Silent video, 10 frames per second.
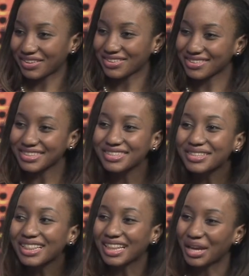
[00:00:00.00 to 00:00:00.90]
just
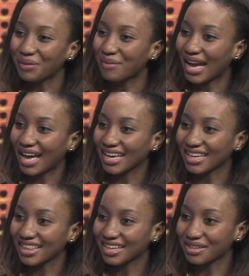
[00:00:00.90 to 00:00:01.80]
laid back
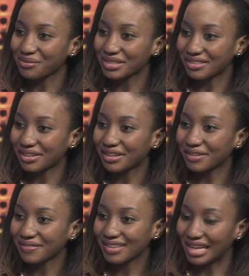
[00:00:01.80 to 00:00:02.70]
and reserved.